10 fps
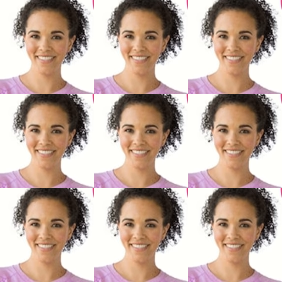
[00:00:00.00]

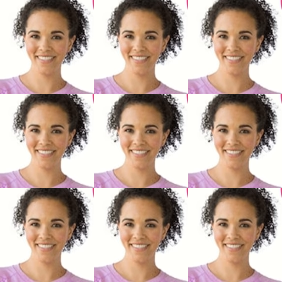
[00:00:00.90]

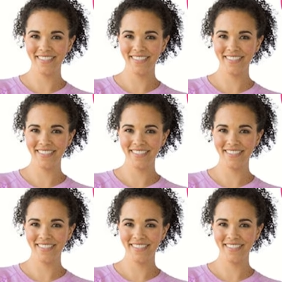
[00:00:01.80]

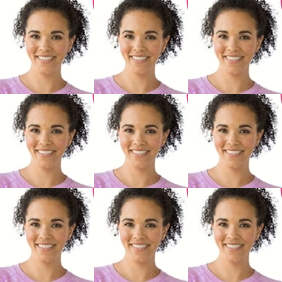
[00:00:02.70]

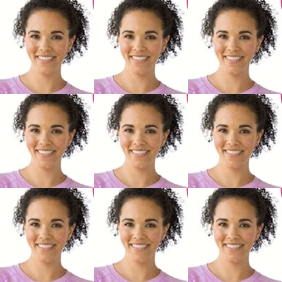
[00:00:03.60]
The face doesn't move, so there is nothing to read.